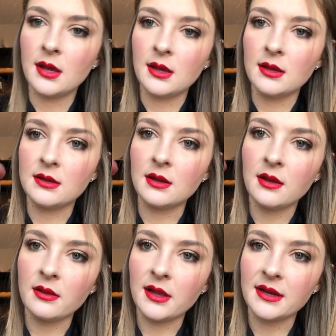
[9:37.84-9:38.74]
And
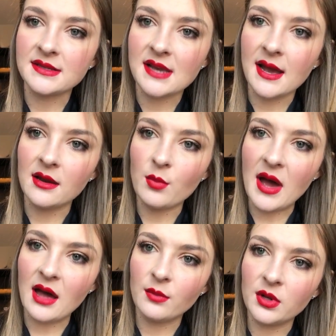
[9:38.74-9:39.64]
the lighting's kind of bad,